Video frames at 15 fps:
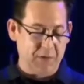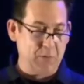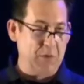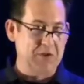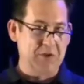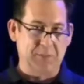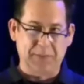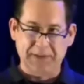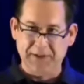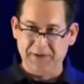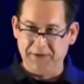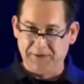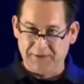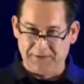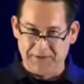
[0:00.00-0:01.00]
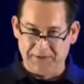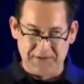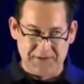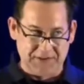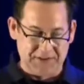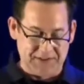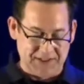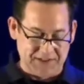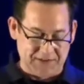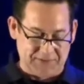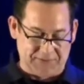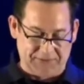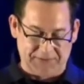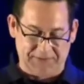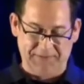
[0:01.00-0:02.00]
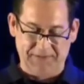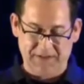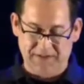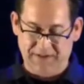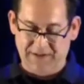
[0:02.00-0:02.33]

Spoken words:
which appeared unsuccessful.